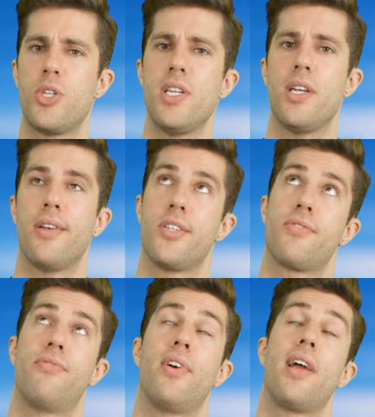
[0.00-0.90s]
she
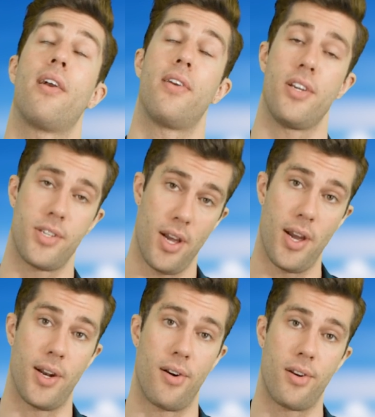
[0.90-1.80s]
is very
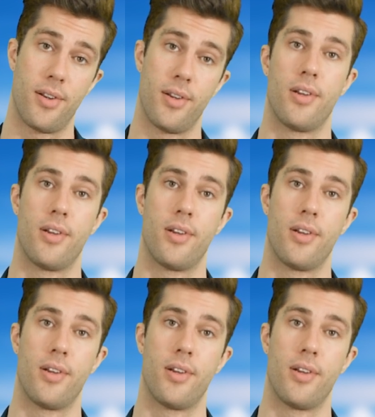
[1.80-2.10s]
tired.